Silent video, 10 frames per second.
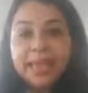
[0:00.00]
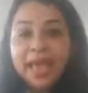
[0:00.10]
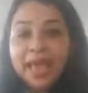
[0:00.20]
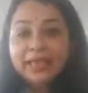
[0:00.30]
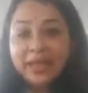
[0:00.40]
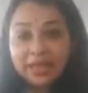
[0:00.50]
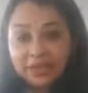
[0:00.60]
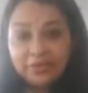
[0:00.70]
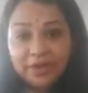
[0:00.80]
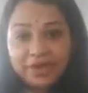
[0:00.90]
And
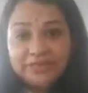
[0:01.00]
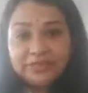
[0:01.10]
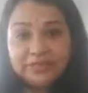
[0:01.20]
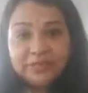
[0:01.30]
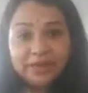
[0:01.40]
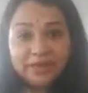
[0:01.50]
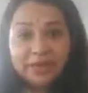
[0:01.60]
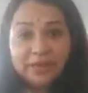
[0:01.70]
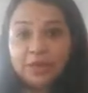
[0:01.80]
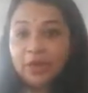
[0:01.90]
otherwise,
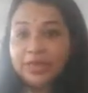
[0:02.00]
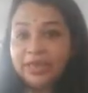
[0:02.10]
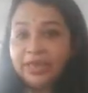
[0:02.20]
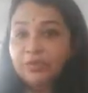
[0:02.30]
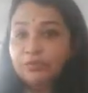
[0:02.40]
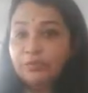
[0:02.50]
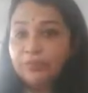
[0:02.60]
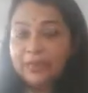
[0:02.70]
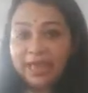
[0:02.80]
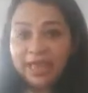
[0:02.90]
your hair would
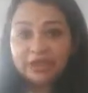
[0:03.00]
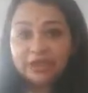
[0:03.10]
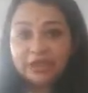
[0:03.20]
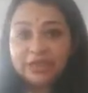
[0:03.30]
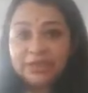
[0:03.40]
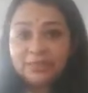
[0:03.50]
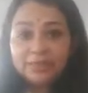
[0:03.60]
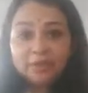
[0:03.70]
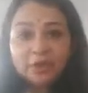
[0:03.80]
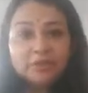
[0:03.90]
be actually
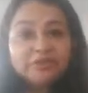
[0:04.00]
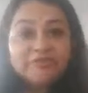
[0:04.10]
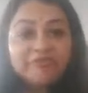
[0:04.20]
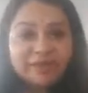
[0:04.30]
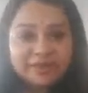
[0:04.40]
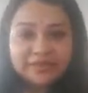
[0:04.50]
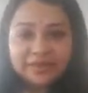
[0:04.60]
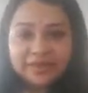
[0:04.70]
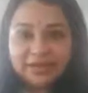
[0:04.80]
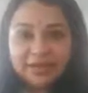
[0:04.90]
on the dry
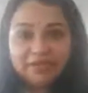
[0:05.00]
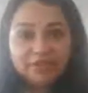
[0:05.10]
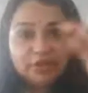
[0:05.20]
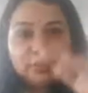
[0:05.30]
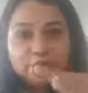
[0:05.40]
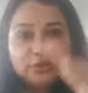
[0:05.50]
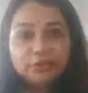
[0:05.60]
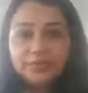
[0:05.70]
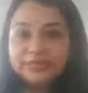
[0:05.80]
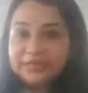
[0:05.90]
side. If it goes
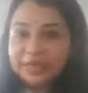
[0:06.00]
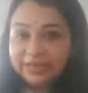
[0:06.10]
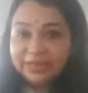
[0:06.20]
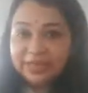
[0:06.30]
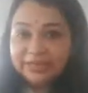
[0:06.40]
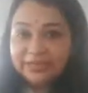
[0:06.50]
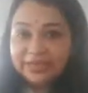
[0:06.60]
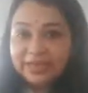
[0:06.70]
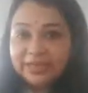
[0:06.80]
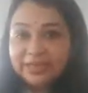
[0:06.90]
towards the alkaline
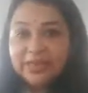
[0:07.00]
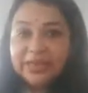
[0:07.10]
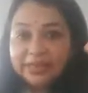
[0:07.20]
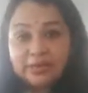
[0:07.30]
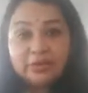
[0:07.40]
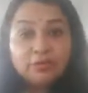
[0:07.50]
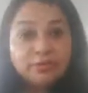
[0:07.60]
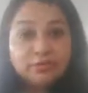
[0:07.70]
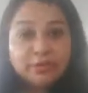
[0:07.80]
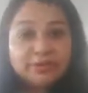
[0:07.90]
side, it will go
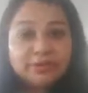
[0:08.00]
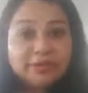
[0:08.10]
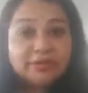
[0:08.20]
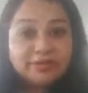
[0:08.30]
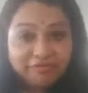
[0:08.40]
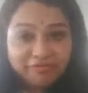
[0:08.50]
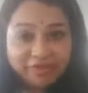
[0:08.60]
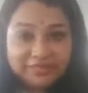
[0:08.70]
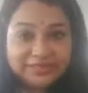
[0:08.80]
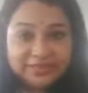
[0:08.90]
towards the
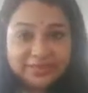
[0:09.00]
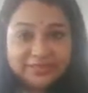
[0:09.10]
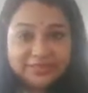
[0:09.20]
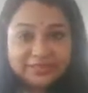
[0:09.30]
dry side.